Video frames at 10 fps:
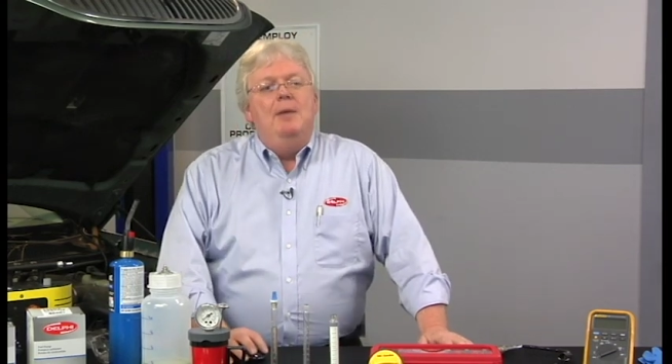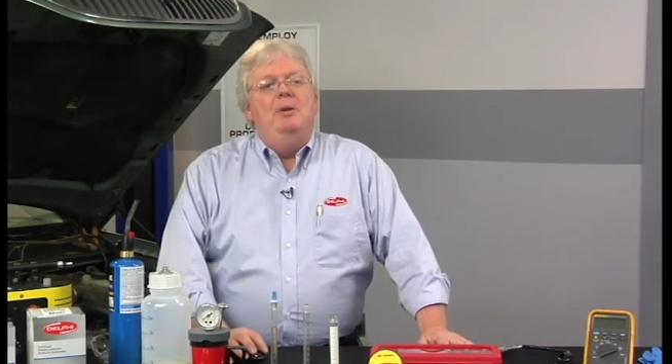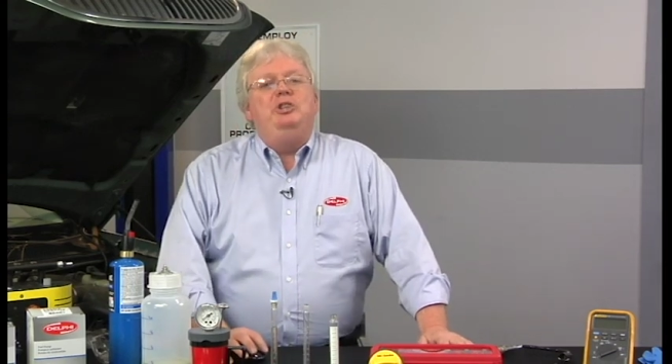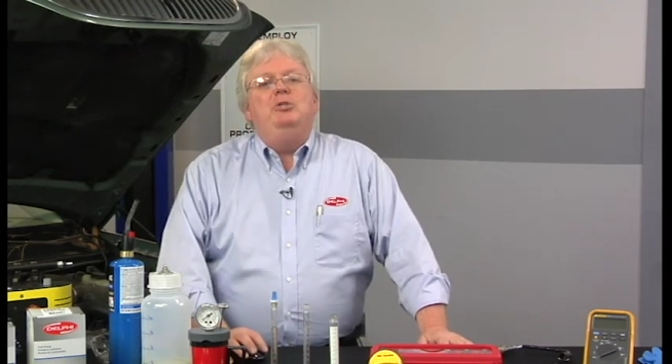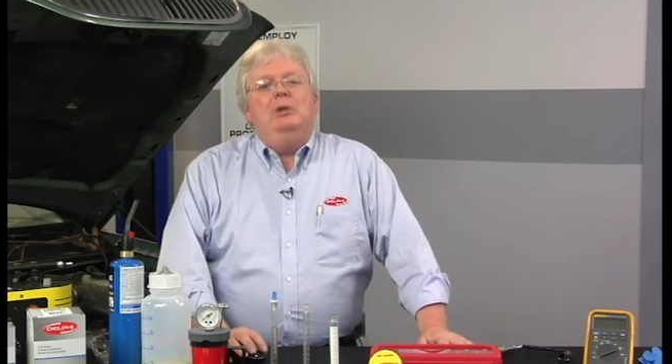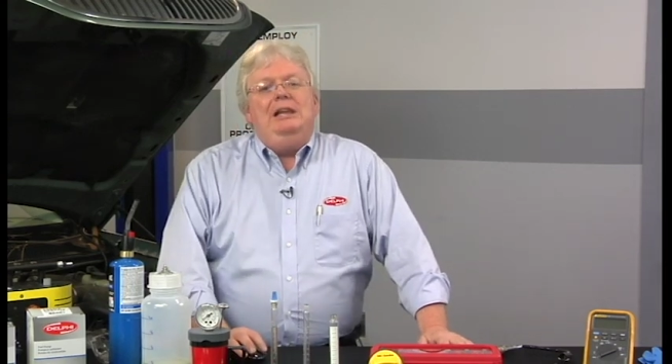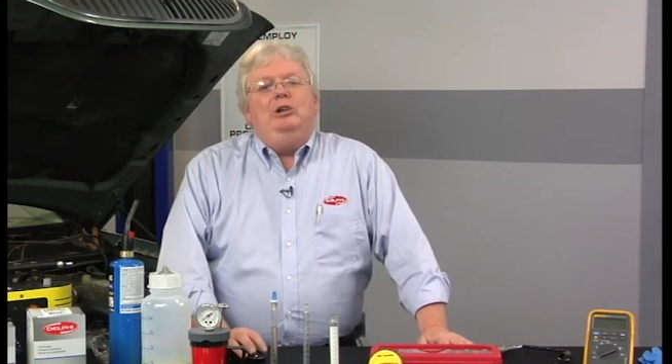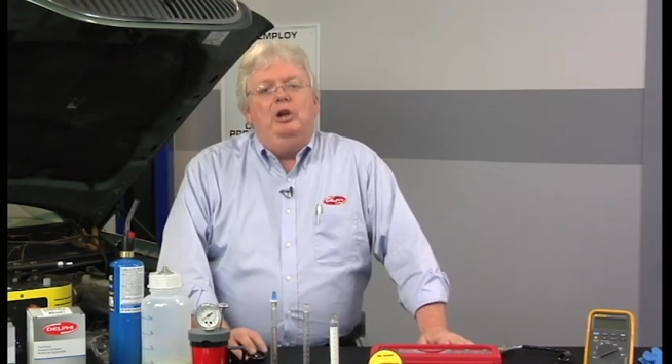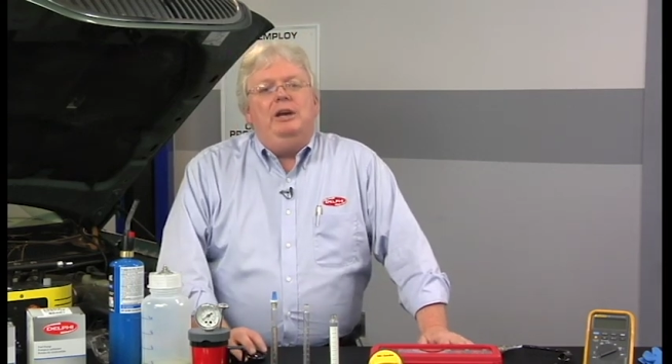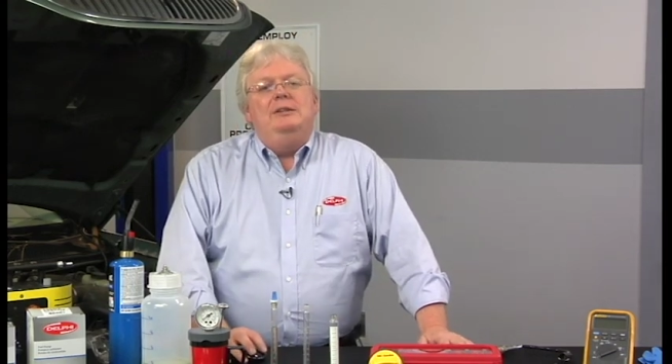but you're really
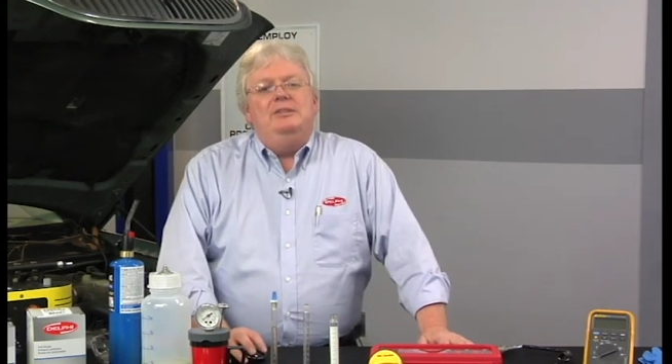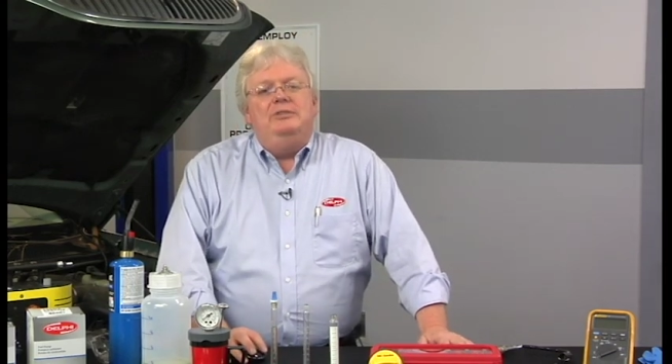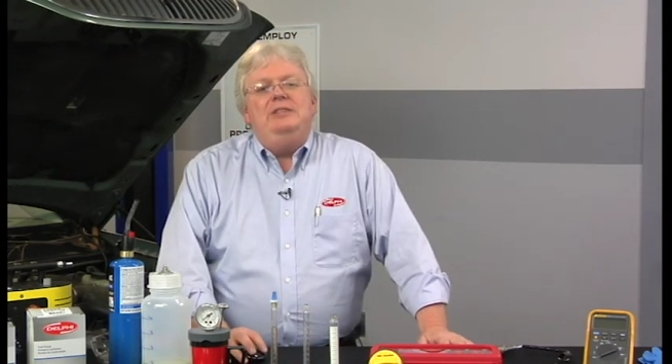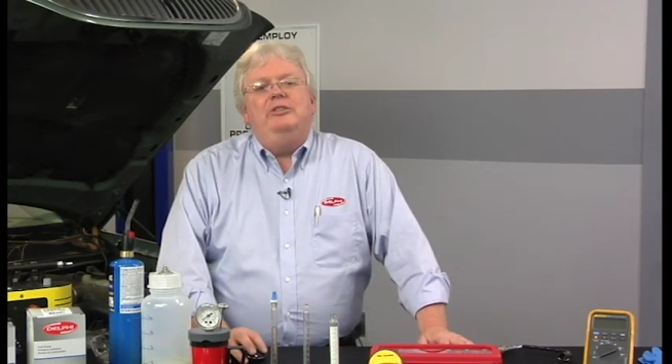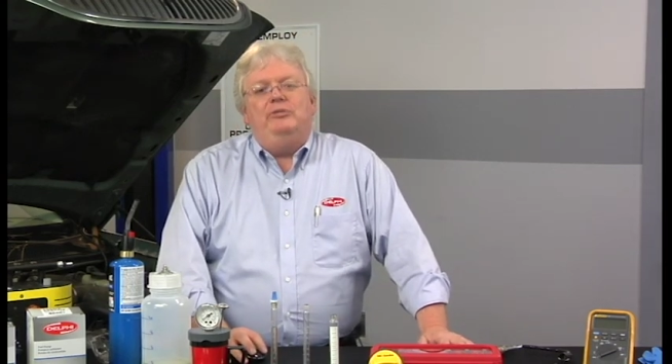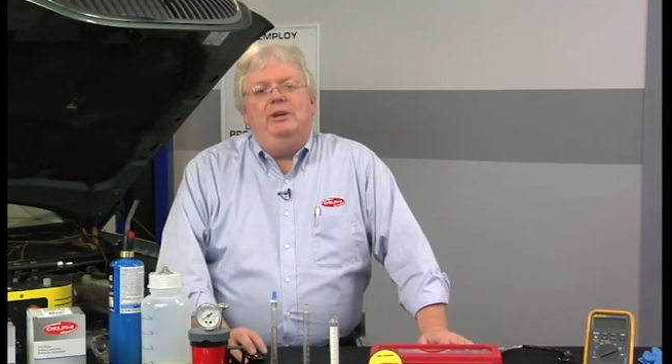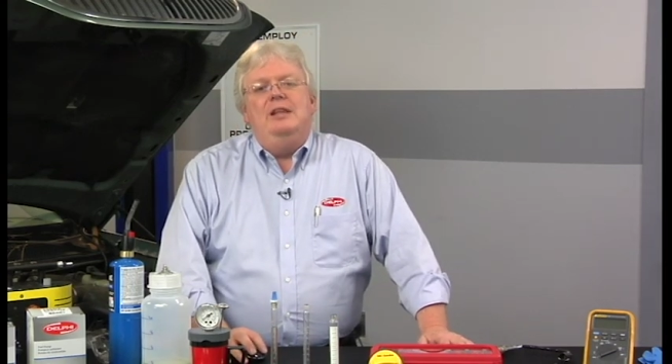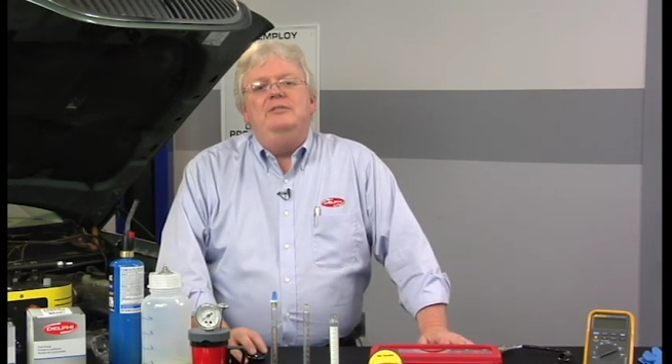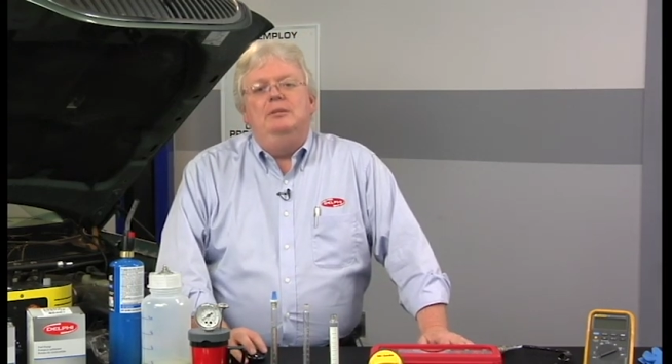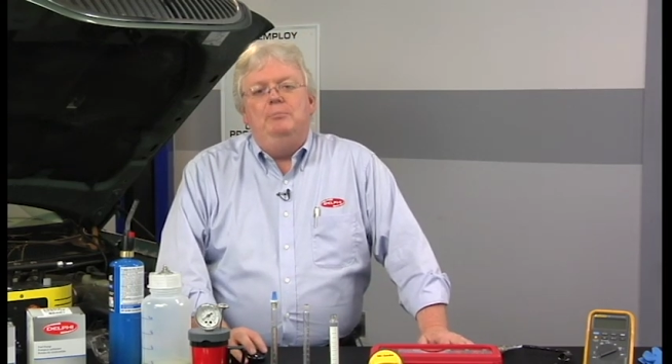looking to see the
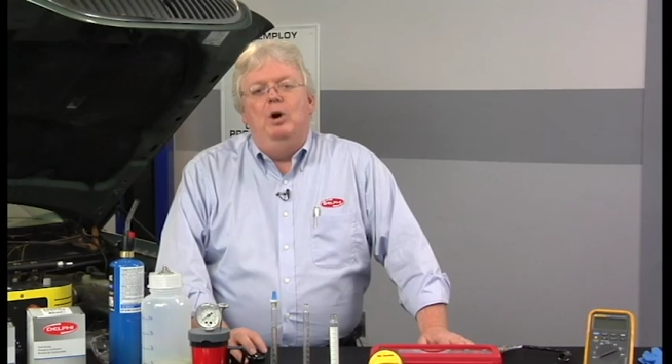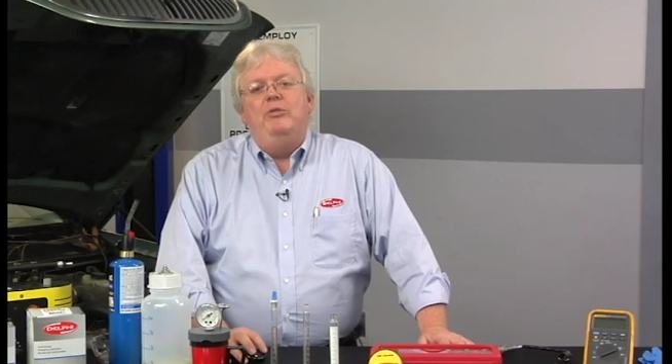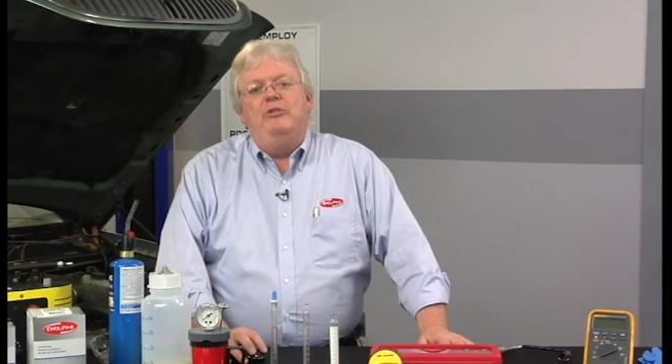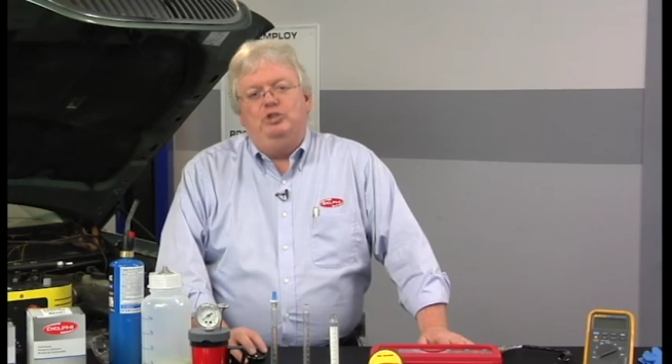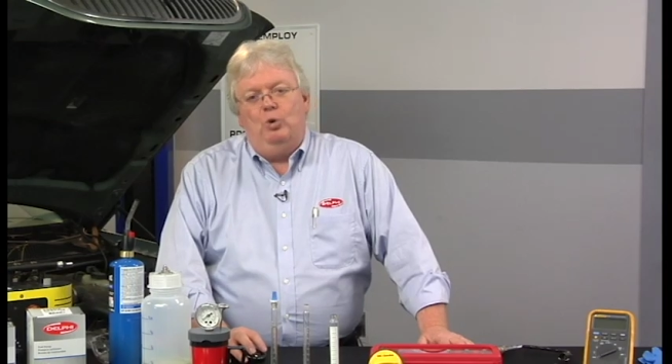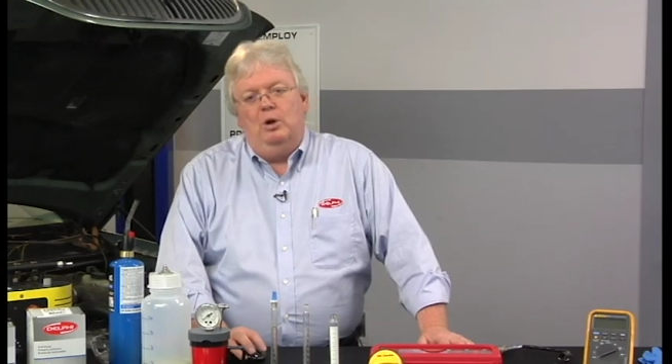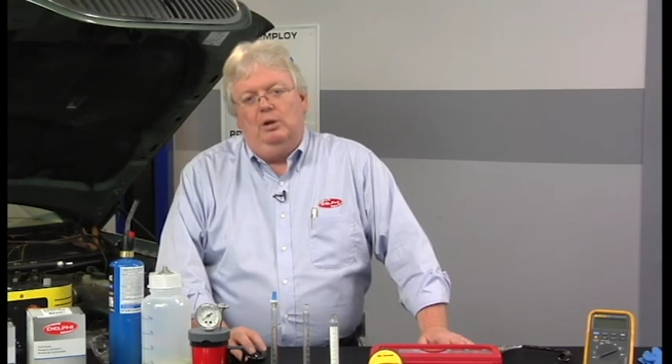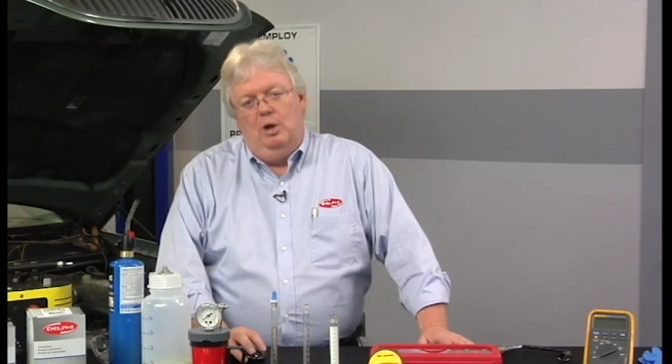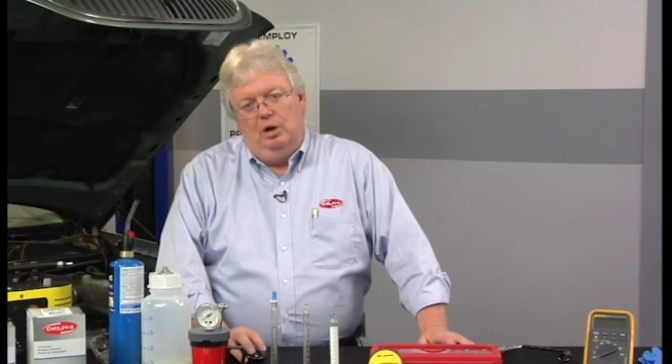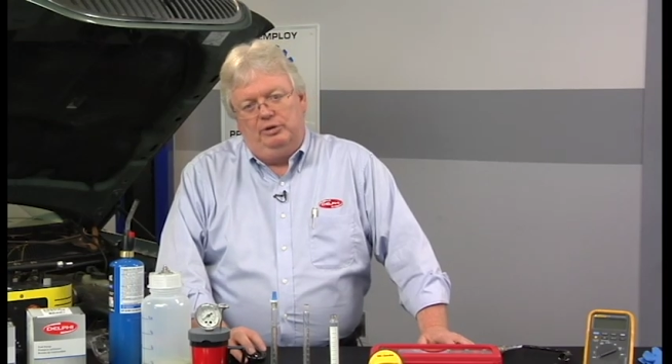trends in both short and long